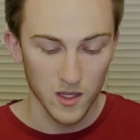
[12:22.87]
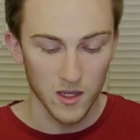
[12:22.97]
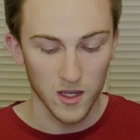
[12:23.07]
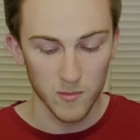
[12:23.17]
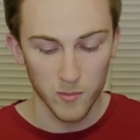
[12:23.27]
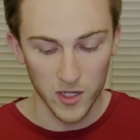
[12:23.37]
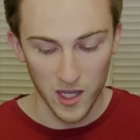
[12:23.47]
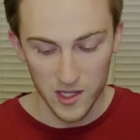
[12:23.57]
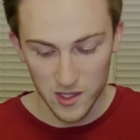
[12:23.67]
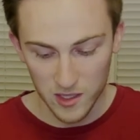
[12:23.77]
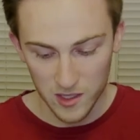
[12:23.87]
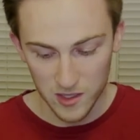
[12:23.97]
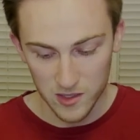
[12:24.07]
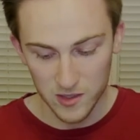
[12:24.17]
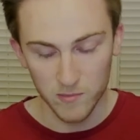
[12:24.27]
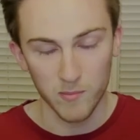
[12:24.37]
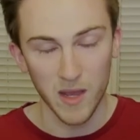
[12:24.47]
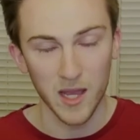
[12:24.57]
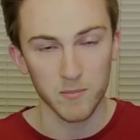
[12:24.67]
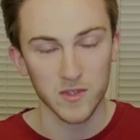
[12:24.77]
But I think it's the
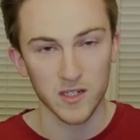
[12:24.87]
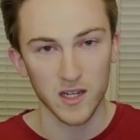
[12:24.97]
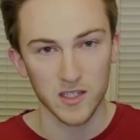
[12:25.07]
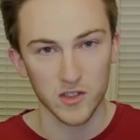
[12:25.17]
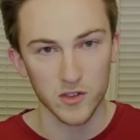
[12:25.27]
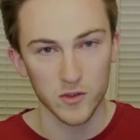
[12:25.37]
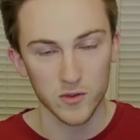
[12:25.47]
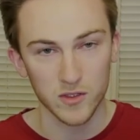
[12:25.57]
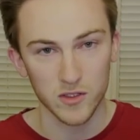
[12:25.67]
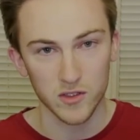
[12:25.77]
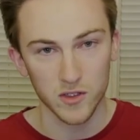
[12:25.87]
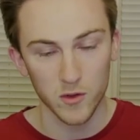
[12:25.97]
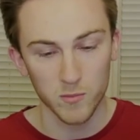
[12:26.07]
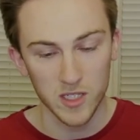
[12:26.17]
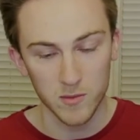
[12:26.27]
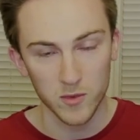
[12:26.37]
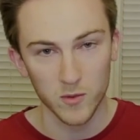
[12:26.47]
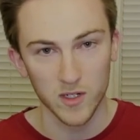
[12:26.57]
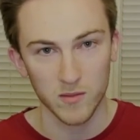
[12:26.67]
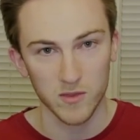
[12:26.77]
map that I choose to show people
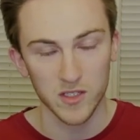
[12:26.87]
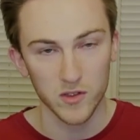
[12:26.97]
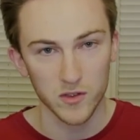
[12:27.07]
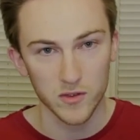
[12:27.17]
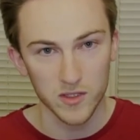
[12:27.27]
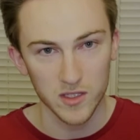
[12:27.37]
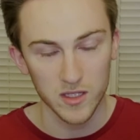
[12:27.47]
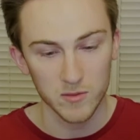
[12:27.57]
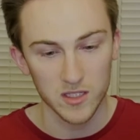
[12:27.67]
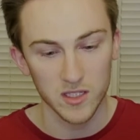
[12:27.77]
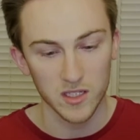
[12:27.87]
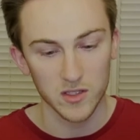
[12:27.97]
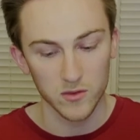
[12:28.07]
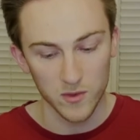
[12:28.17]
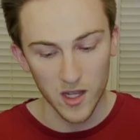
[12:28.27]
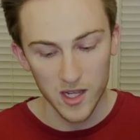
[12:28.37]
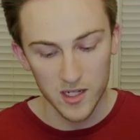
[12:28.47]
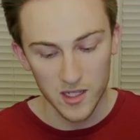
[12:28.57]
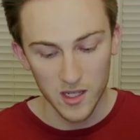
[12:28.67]
when I'm introducing them to Ticket to Ride,